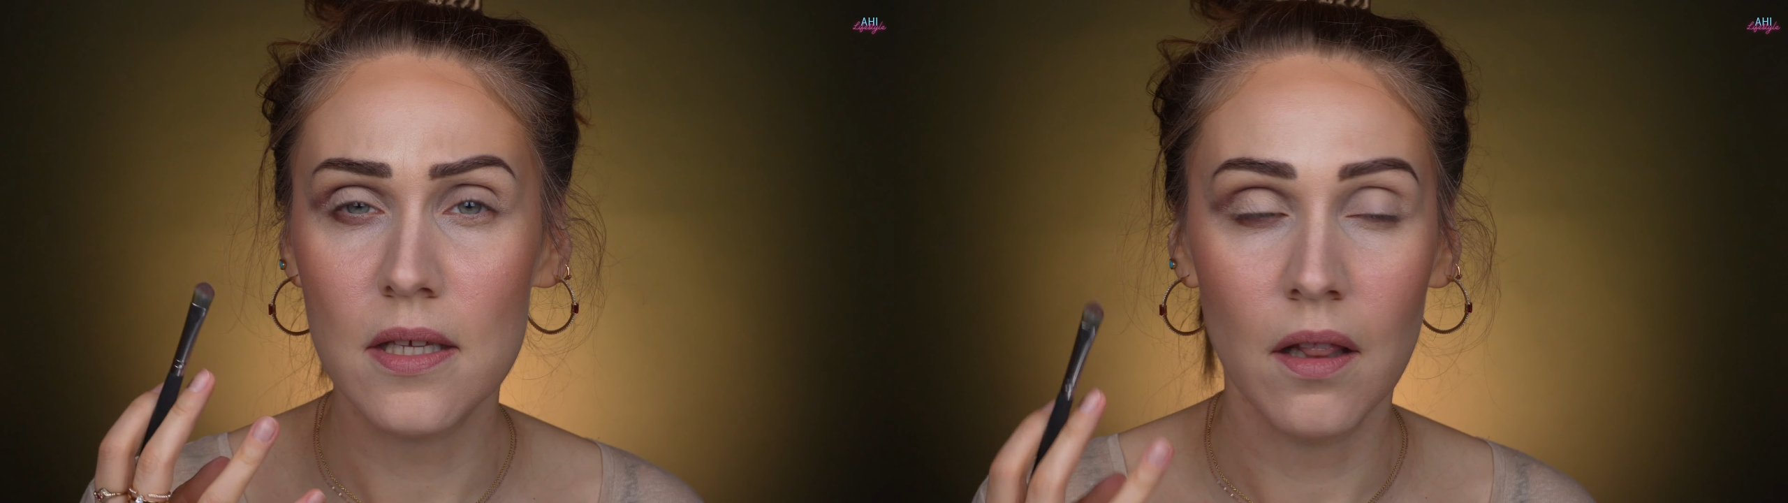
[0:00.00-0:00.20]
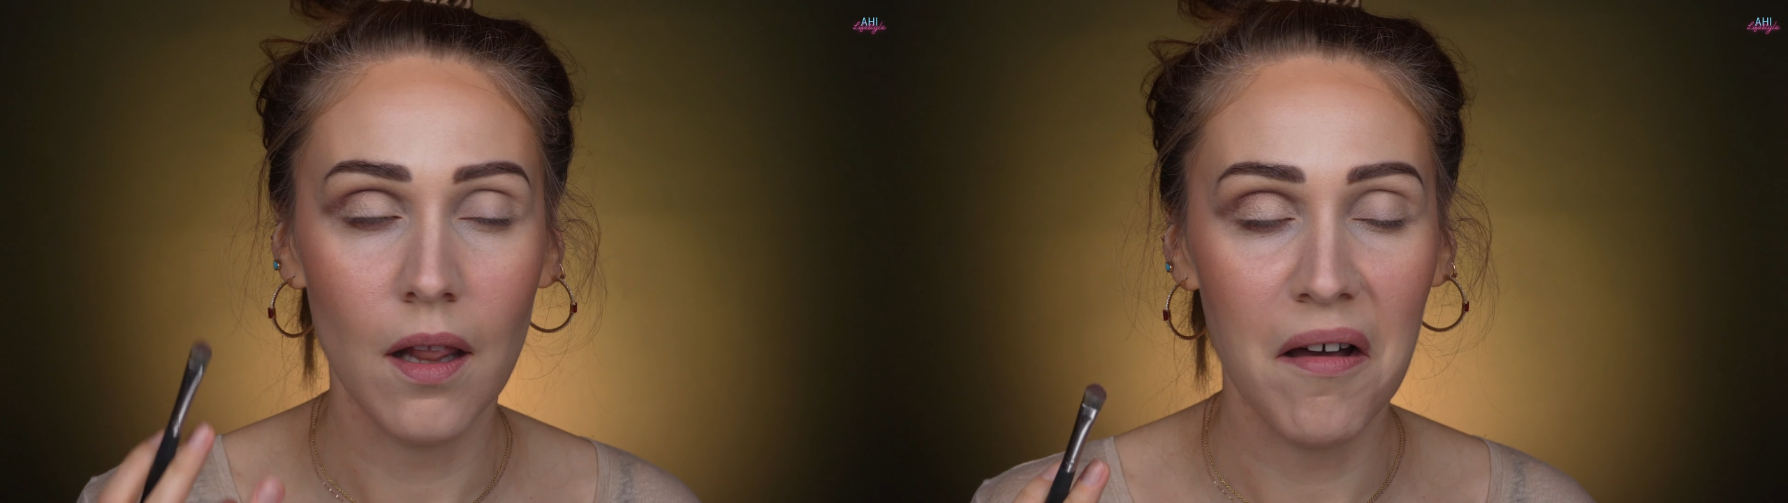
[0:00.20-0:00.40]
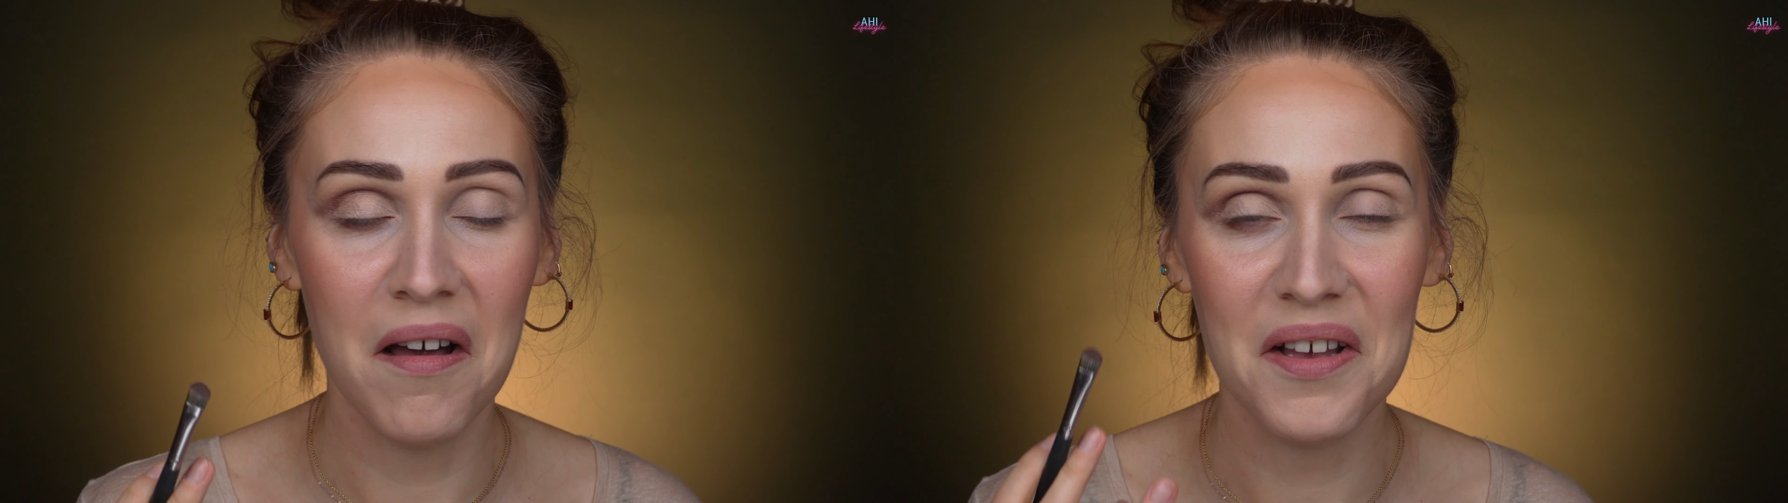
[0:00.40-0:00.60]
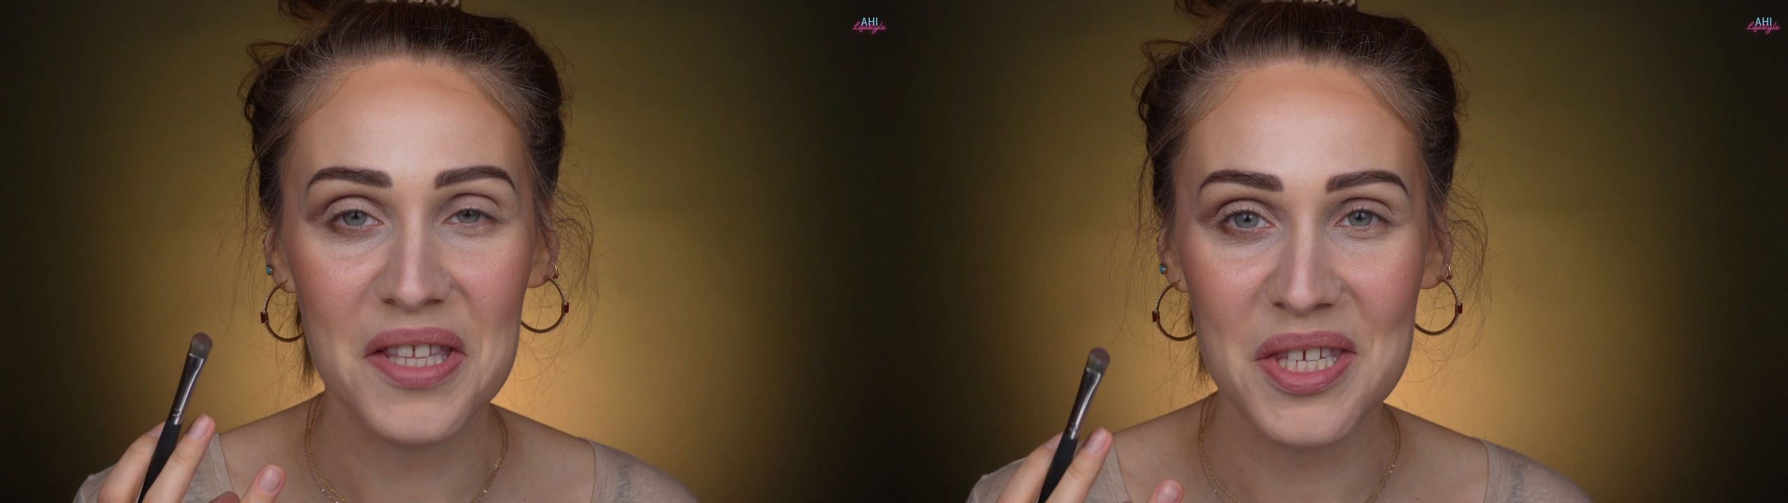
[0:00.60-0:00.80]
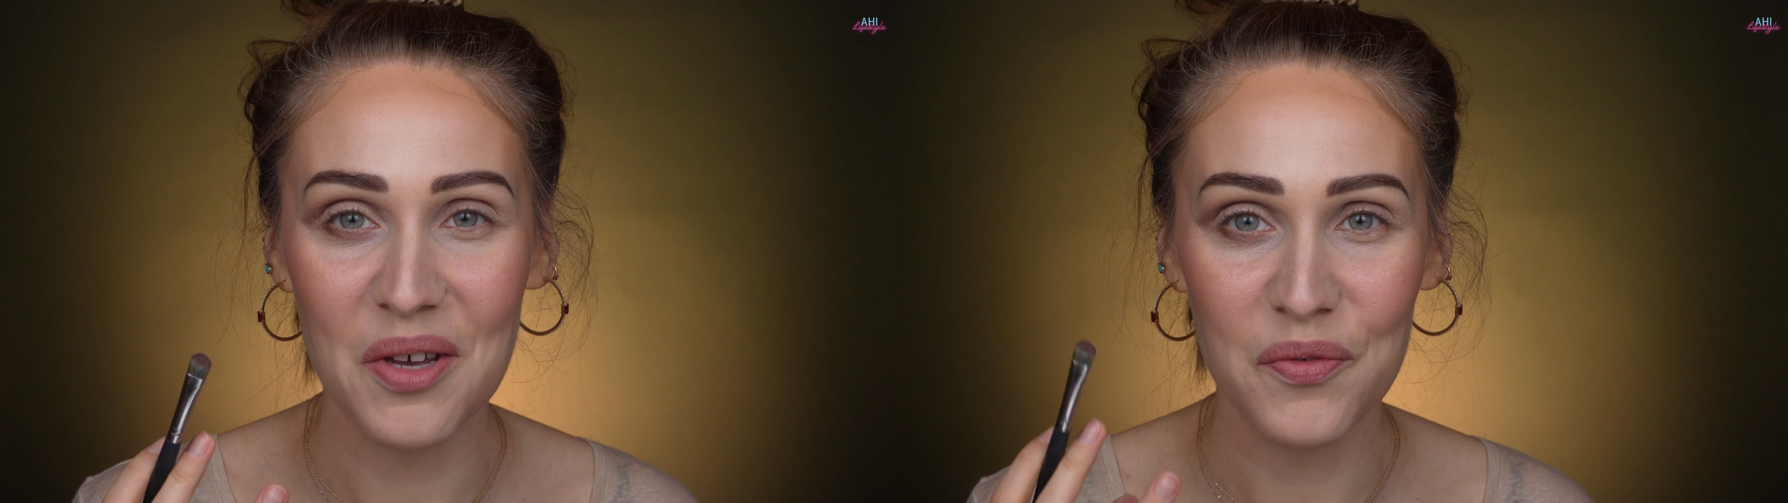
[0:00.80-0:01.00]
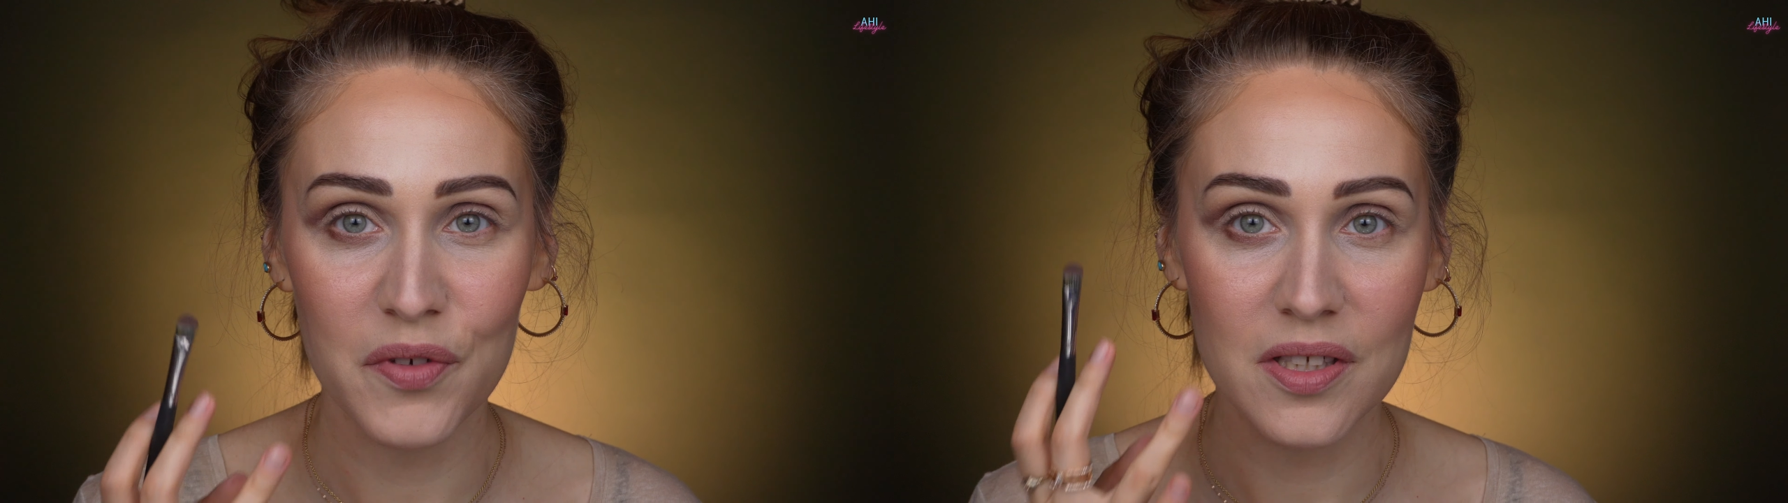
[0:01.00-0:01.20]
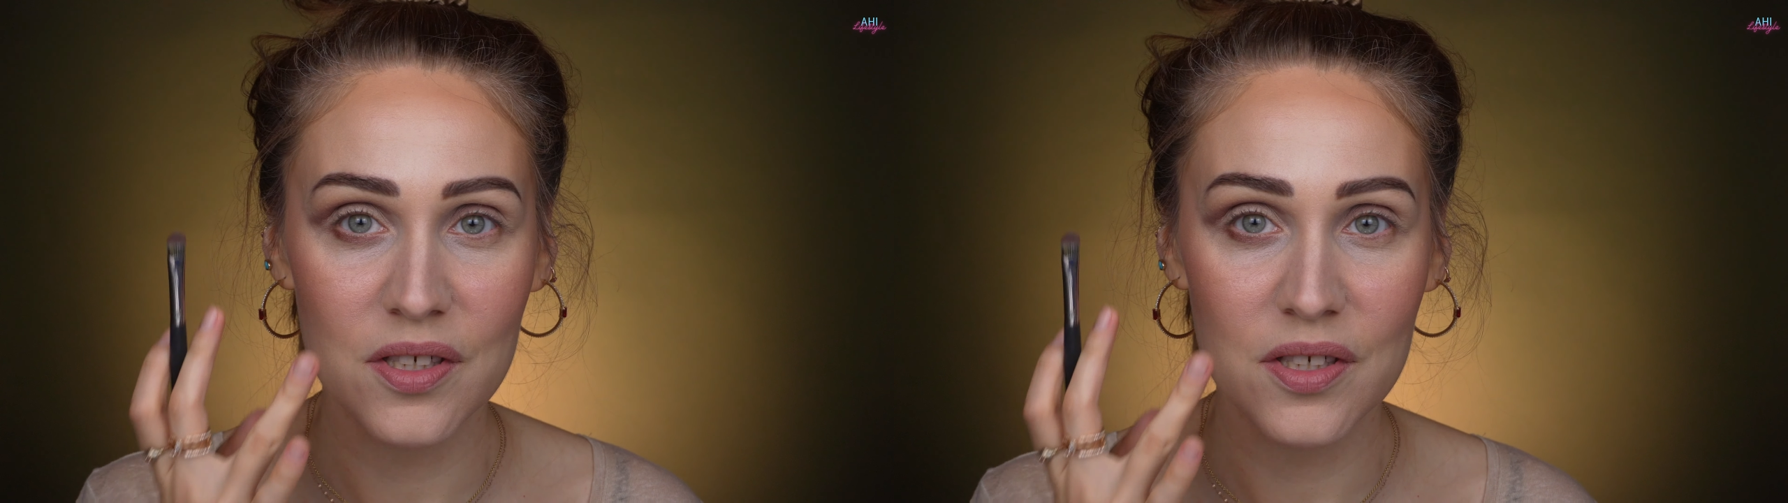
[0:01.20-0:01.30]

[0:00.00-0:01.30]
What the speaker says: and lots of